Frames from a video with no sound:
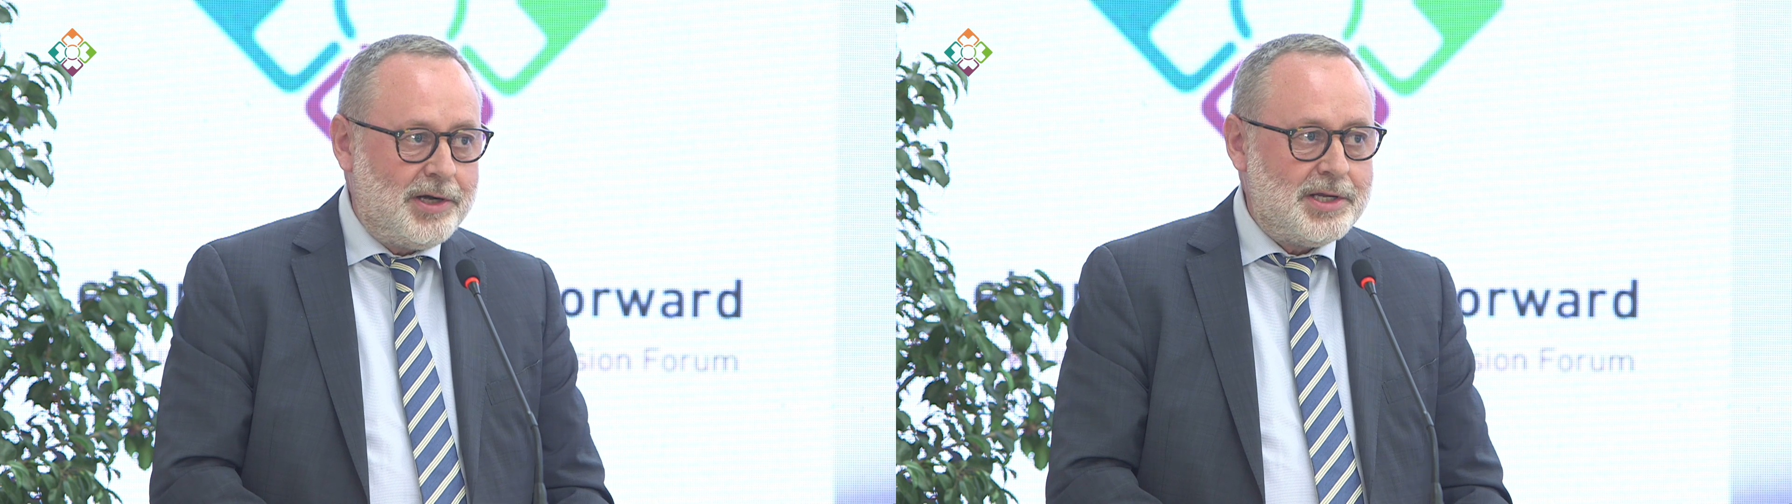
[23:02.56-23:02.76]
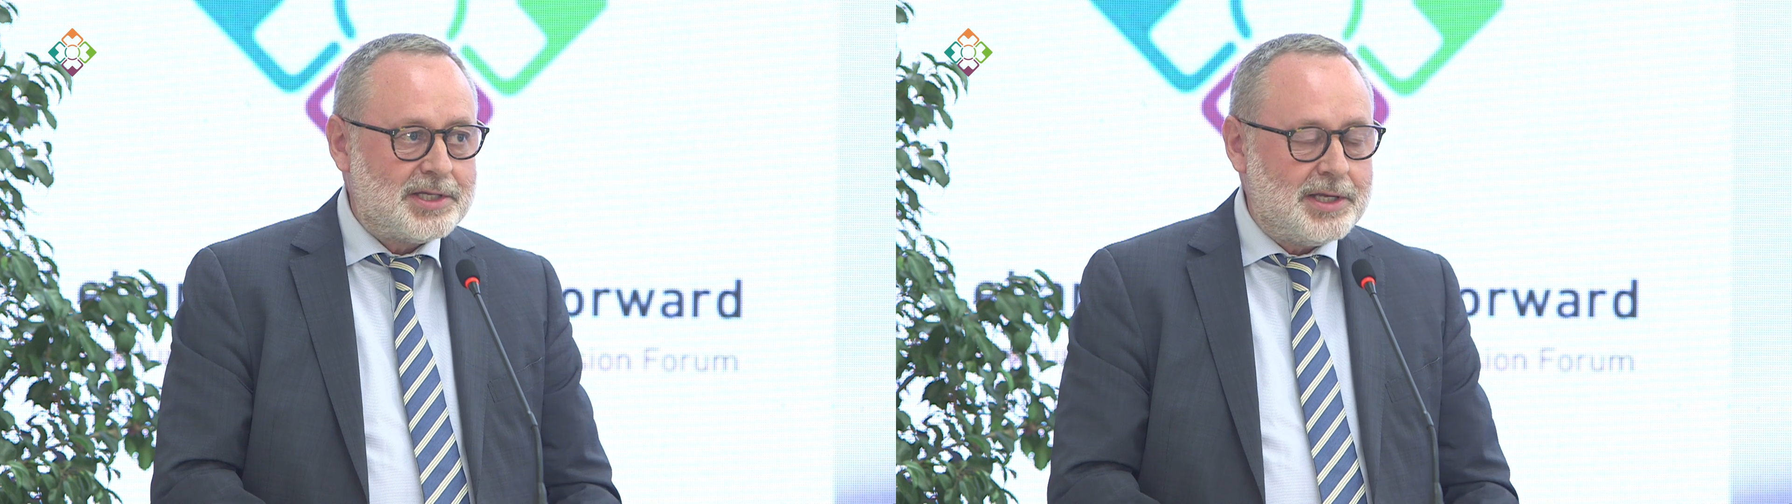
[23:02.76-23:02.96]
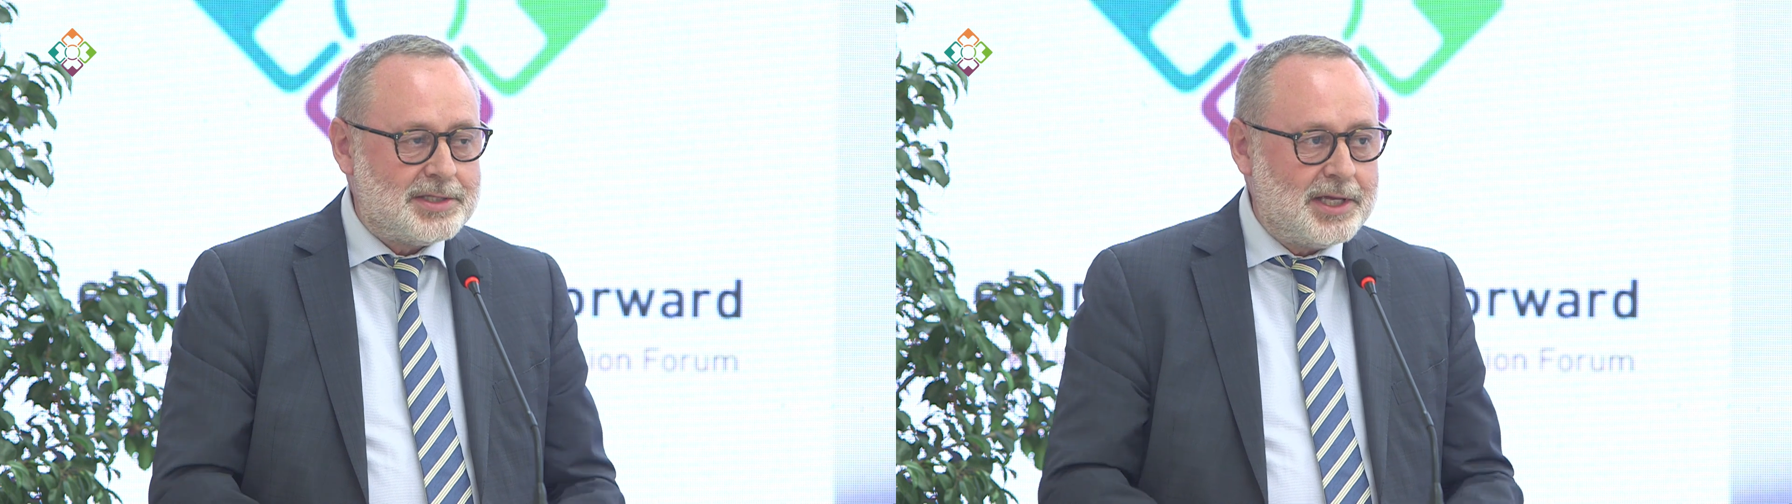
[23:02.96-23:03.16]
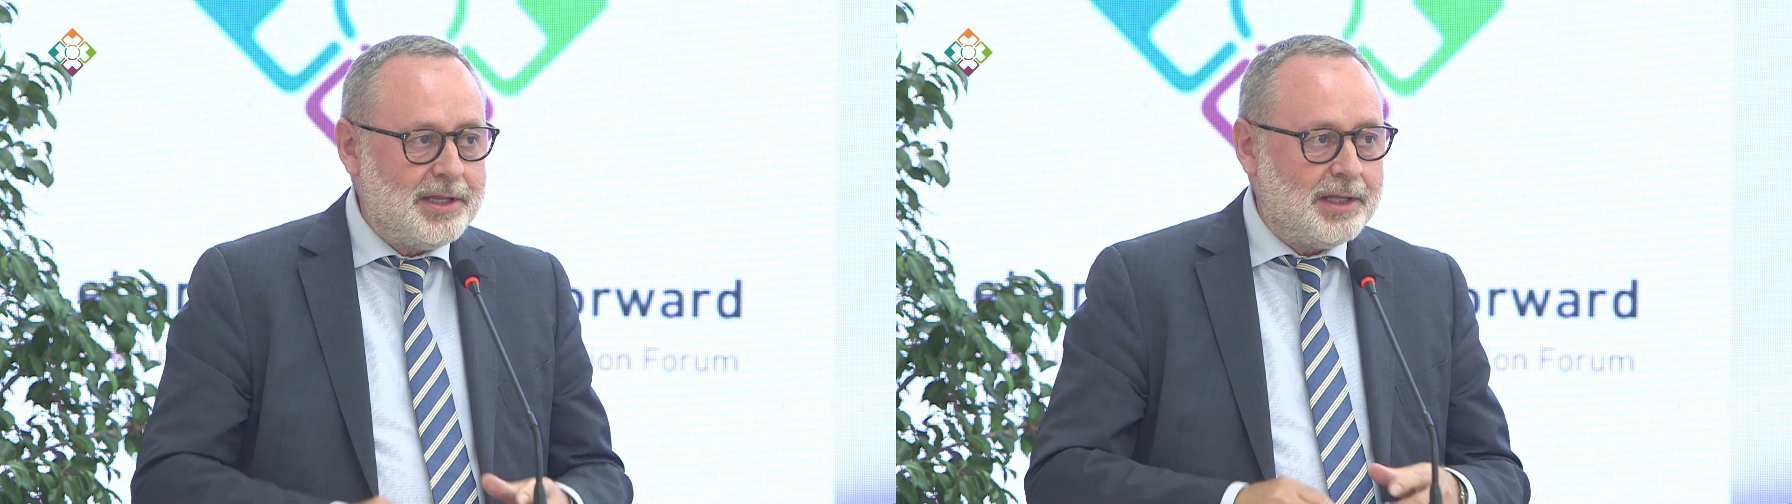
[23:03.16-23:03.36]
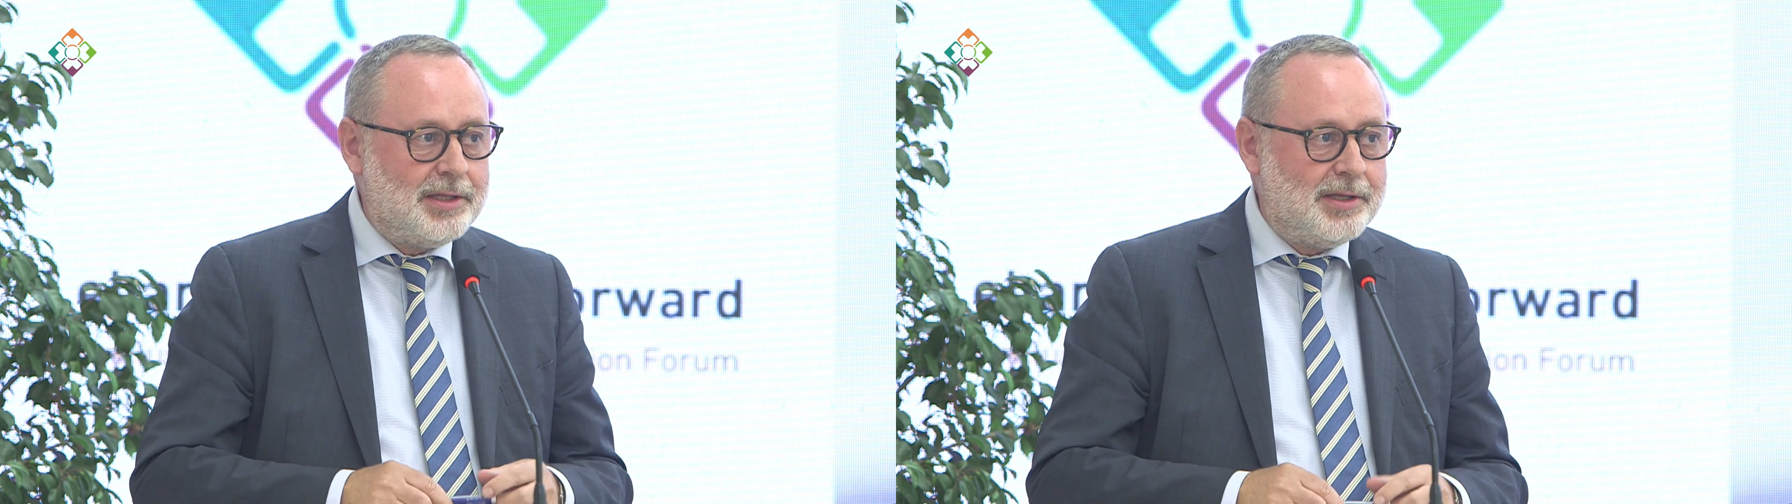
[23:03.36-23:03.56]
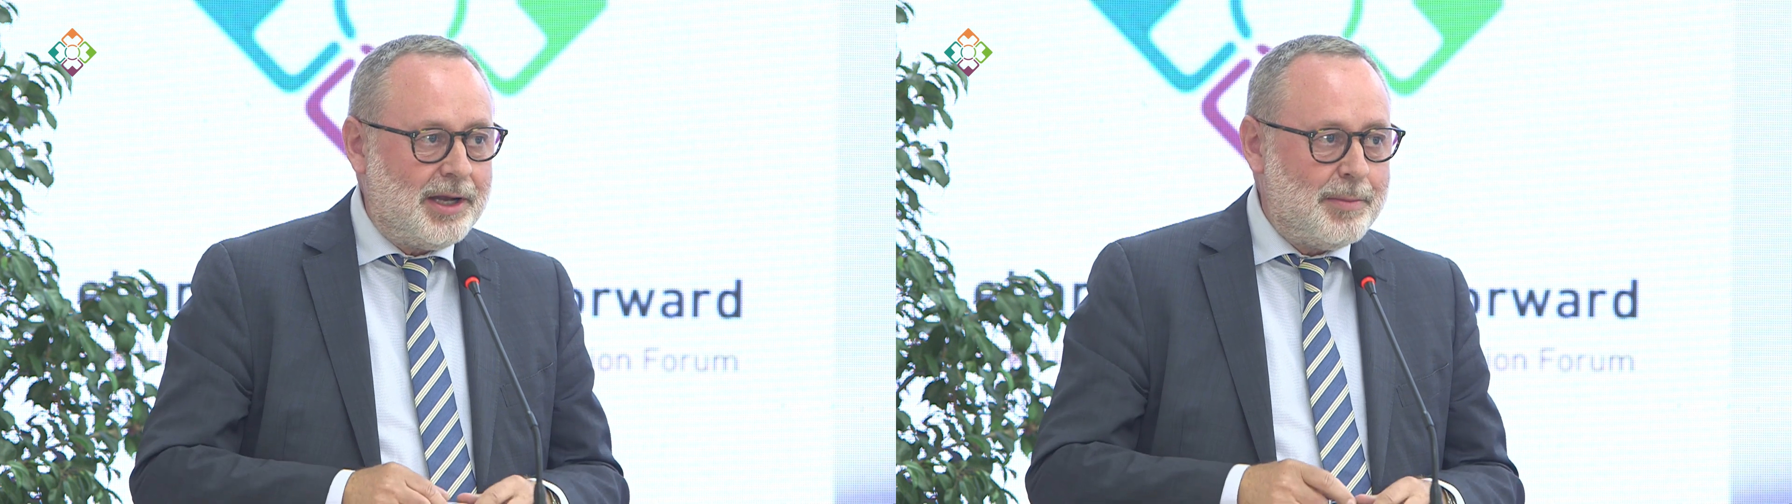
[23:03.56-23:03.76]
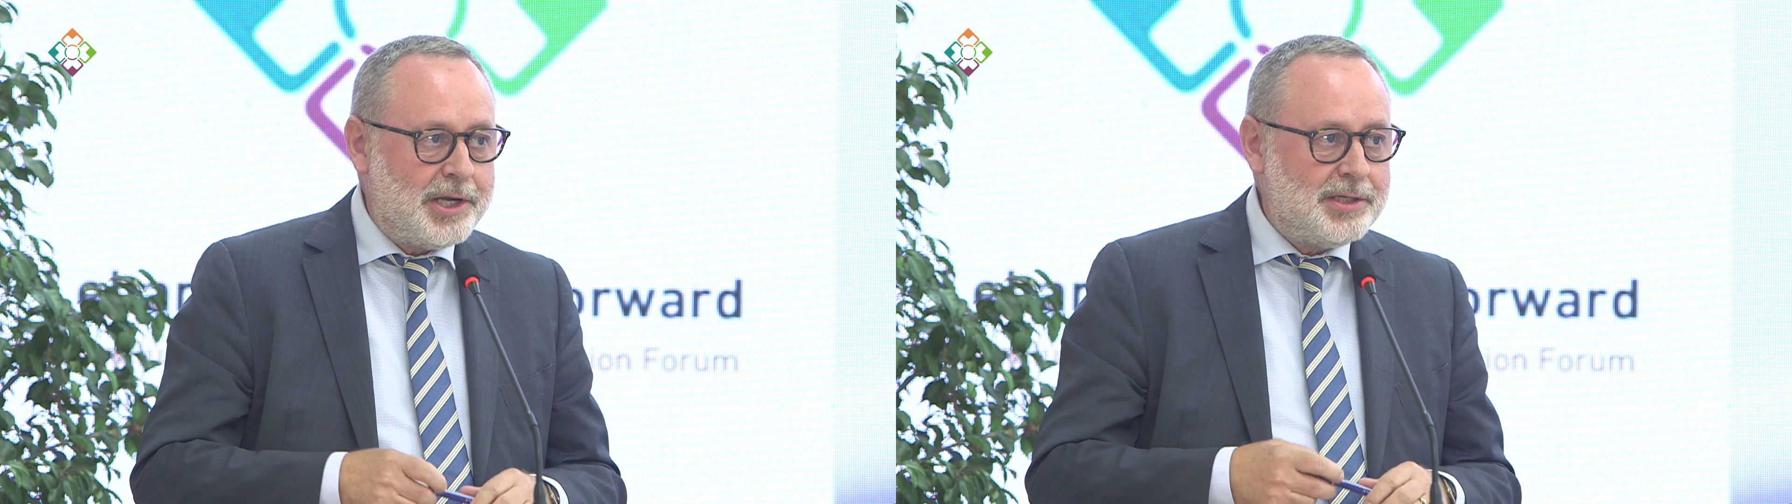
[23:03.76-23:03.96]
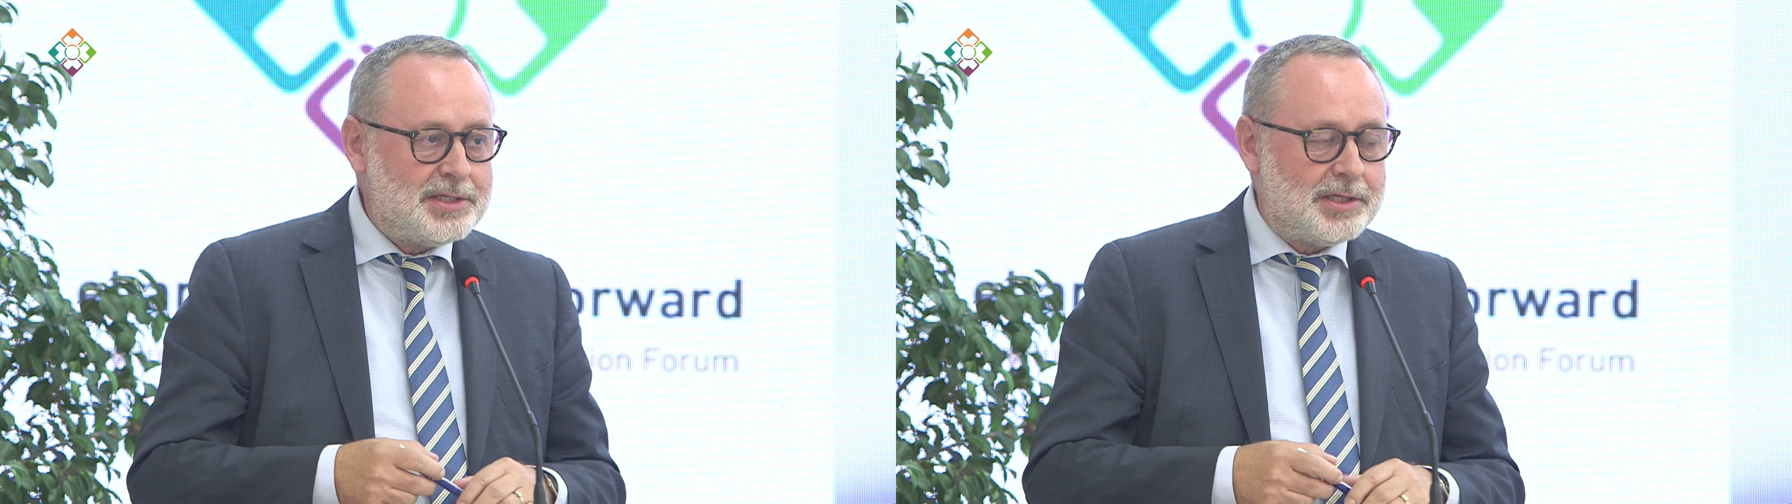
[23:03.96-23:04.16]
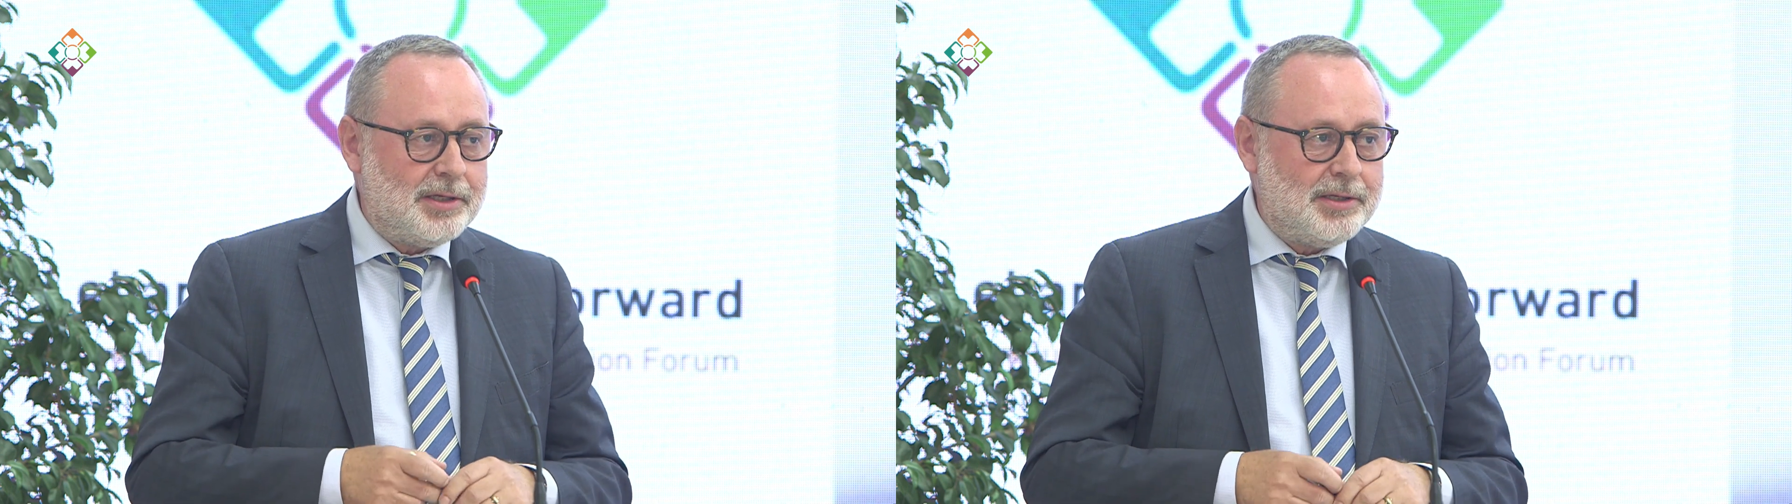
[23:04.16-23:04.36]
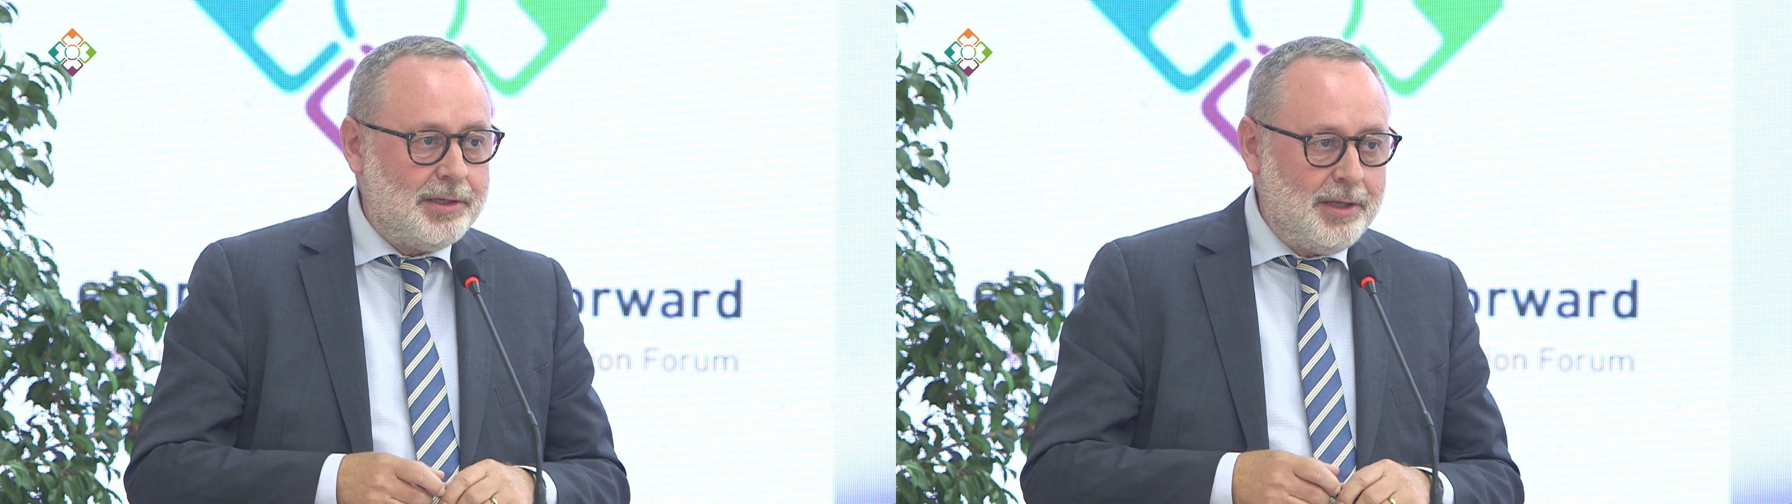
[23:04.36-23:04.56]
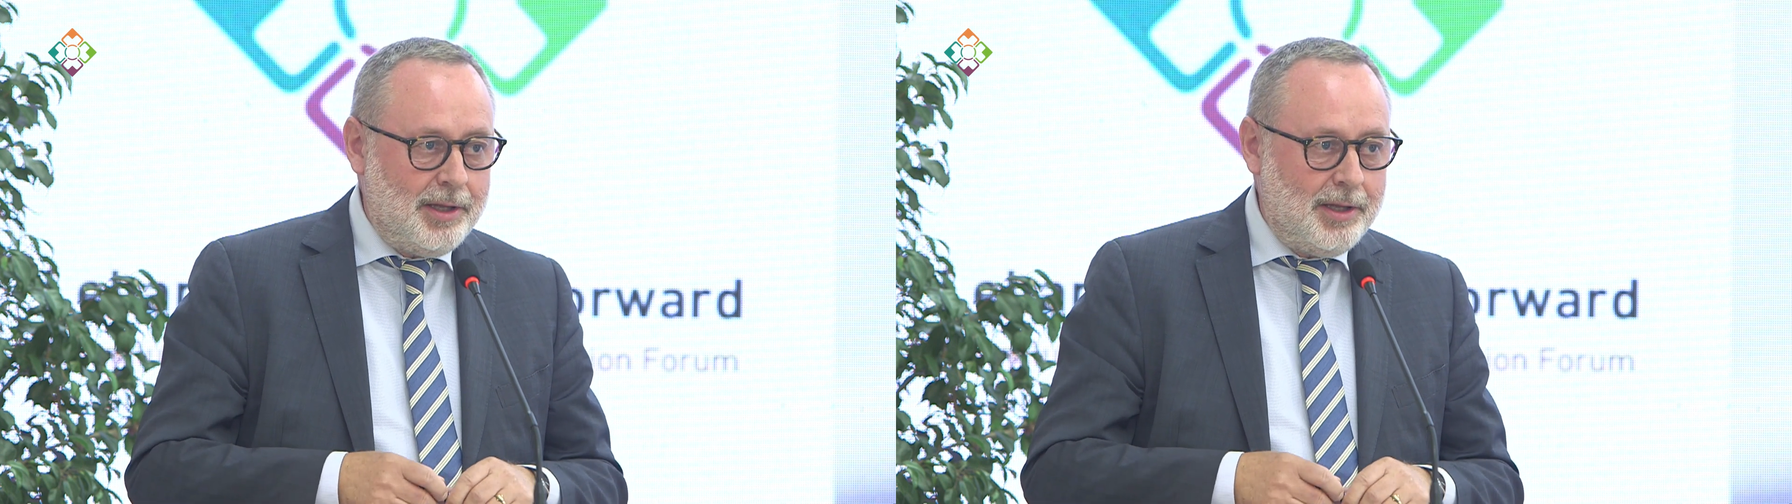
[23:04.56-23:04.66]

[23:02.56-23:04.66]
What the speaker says: fairness, can say that Lebanon is a